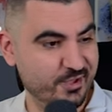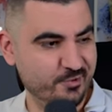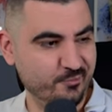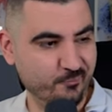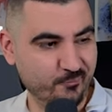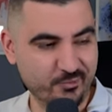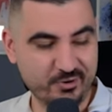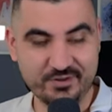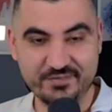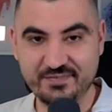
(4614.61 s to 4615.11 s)

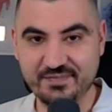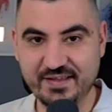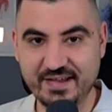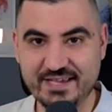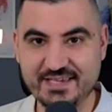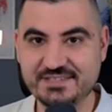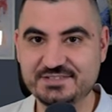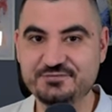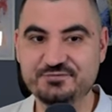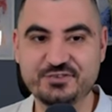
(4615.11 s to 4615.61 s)
What a
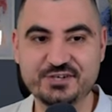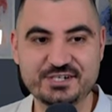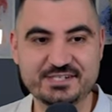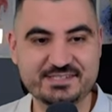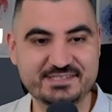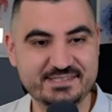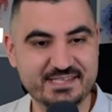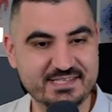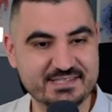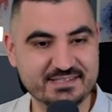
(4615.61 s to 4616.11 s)
nice first
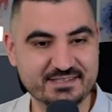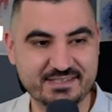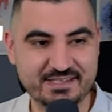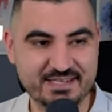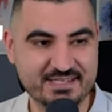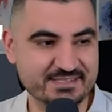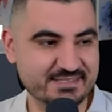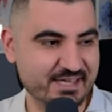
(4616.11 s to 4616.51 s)
season he's